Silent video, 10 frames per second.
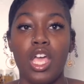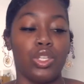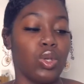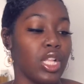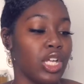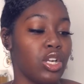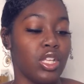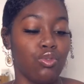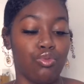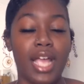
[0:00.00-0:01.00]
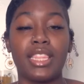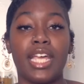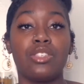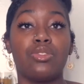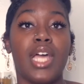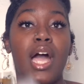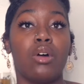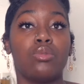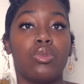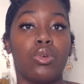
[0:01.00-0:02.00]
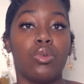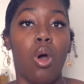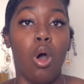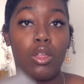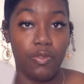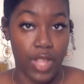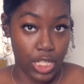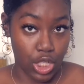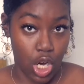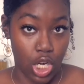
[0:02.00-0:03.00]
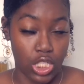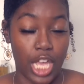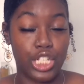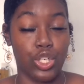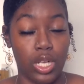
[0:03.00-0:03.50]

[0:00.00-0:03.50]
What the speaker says: you can literally write the answer down on the flashcards as you're in